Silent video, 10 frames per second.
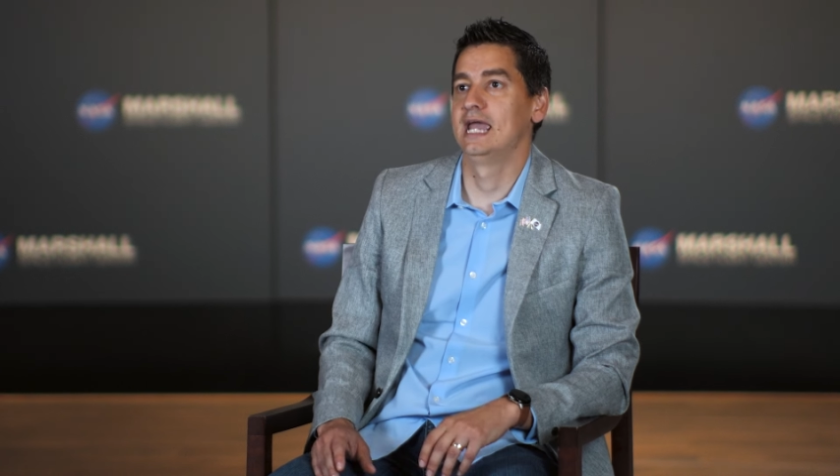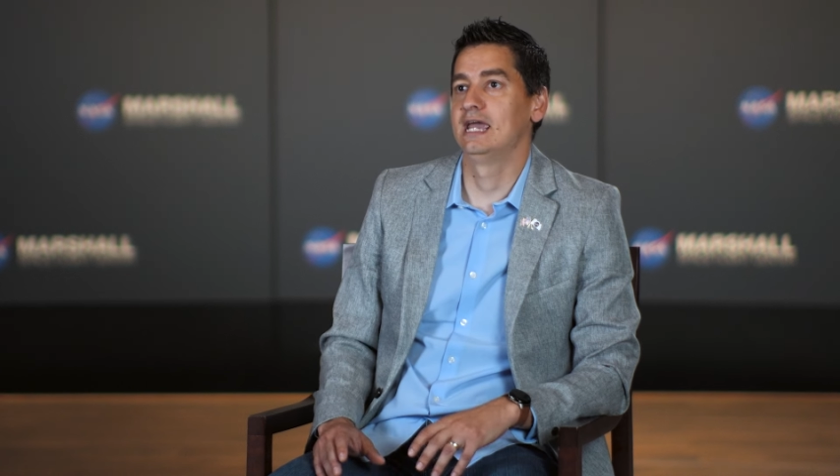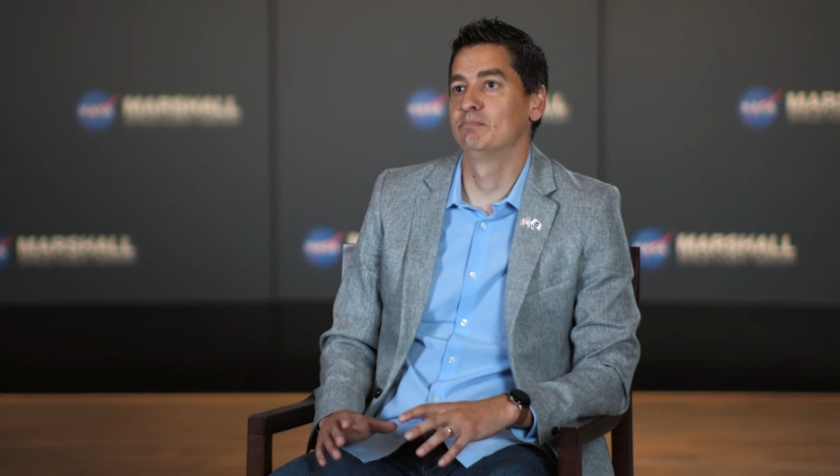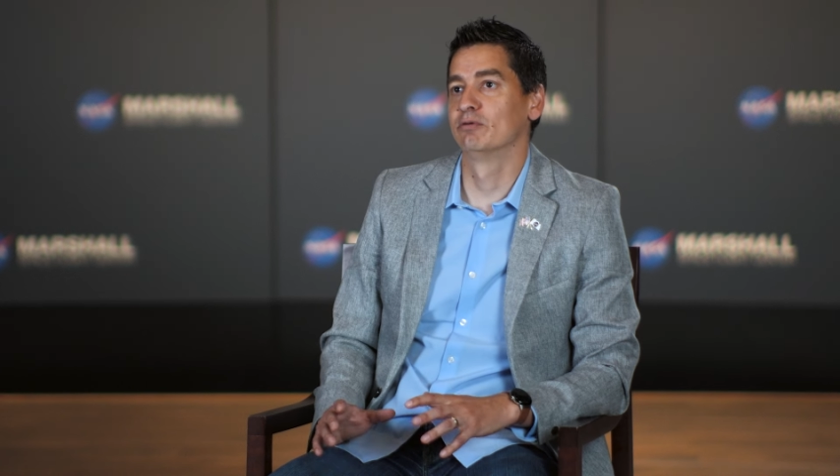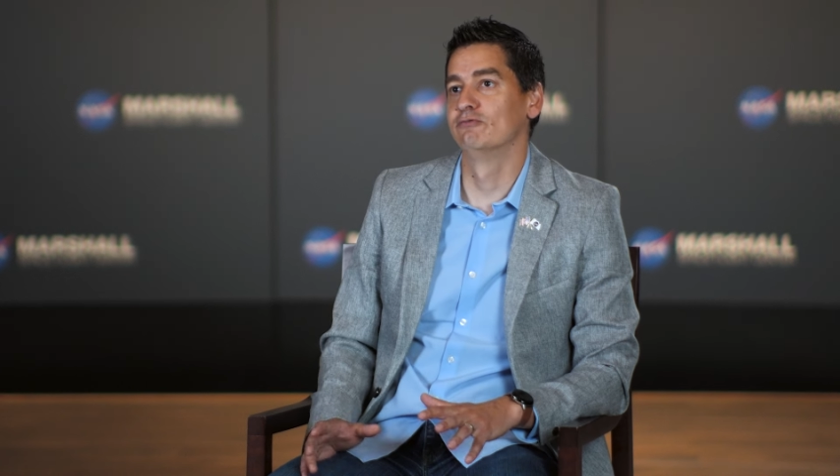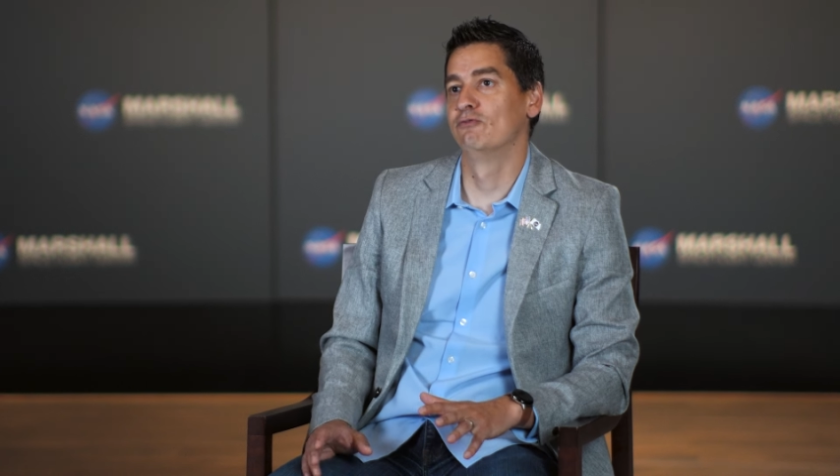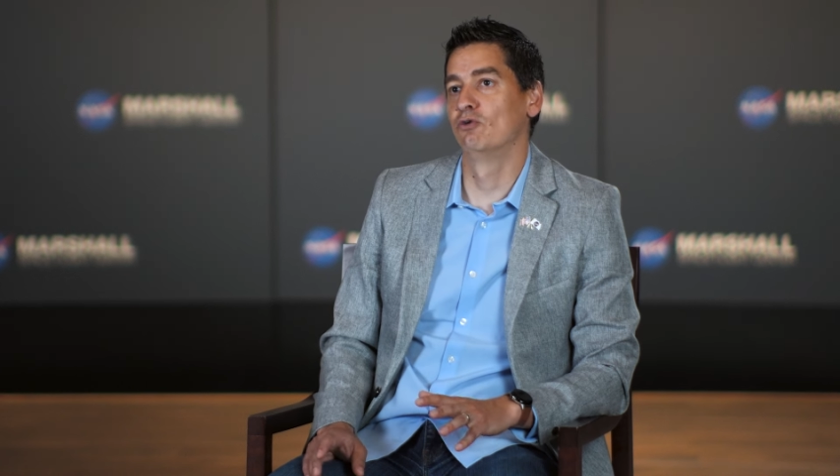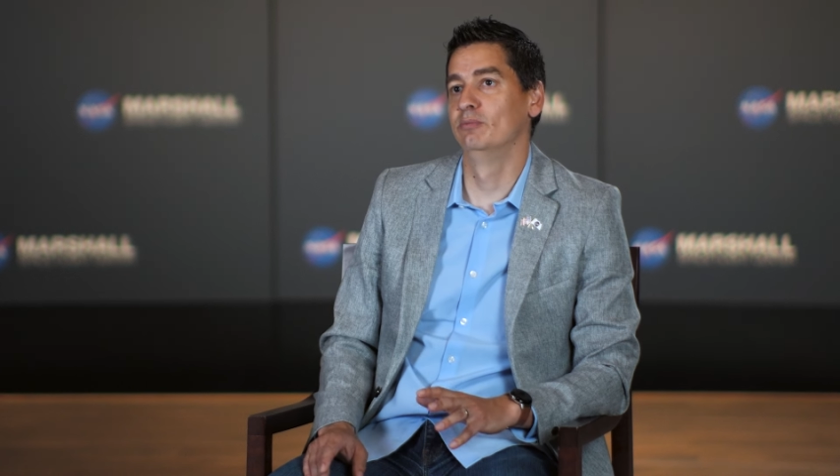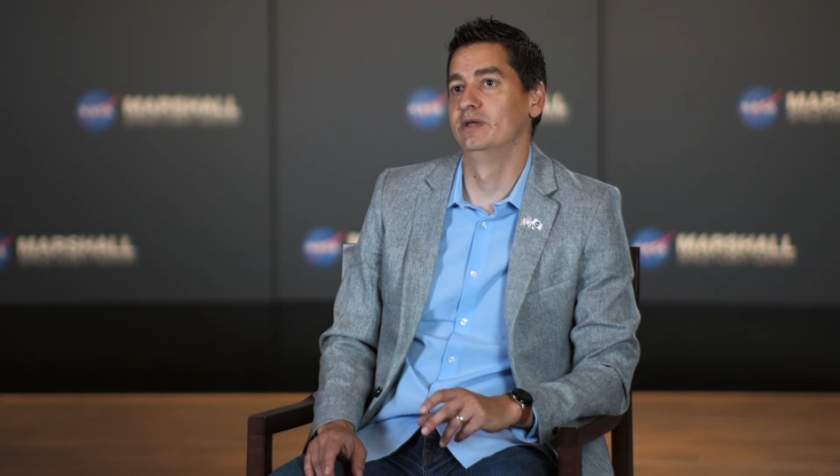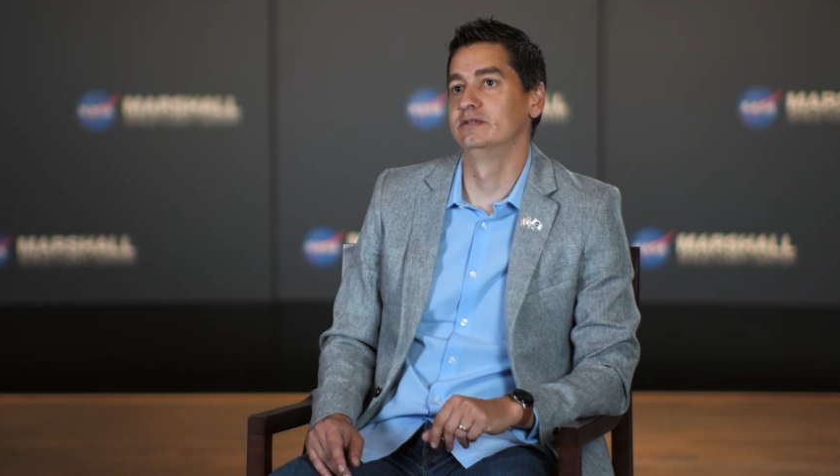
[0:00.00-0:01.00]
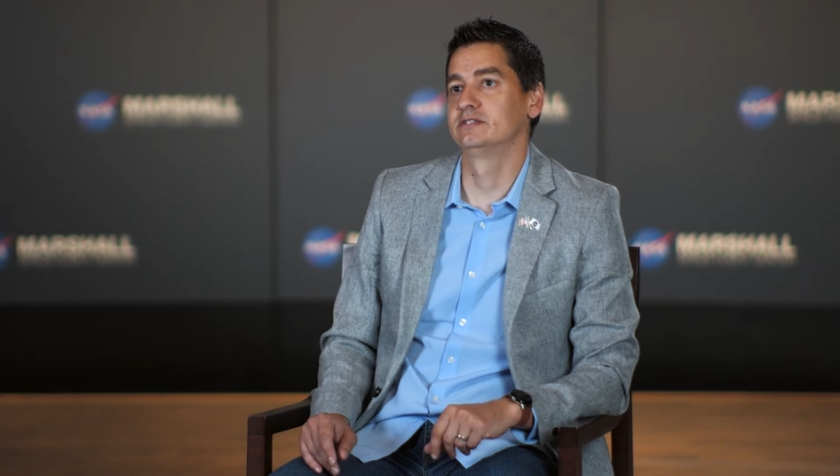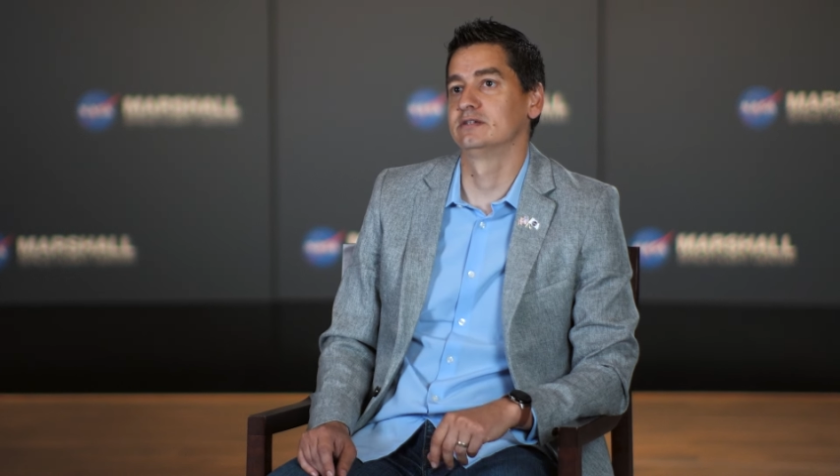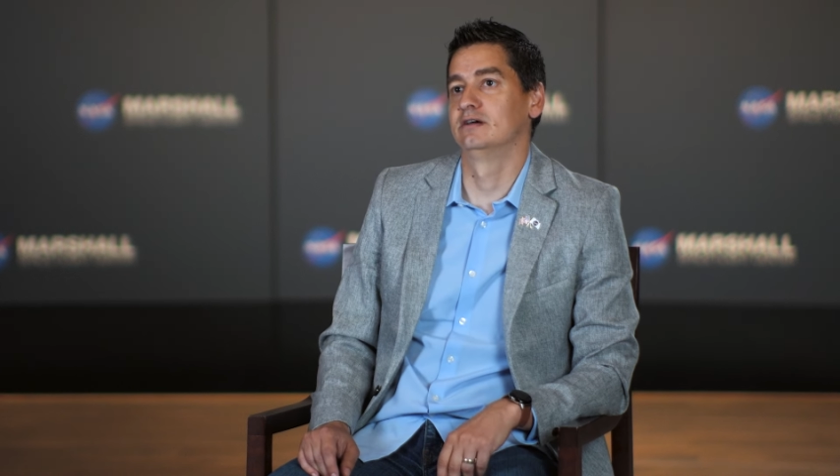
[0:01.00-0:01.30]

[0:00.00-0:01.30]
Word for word: and performance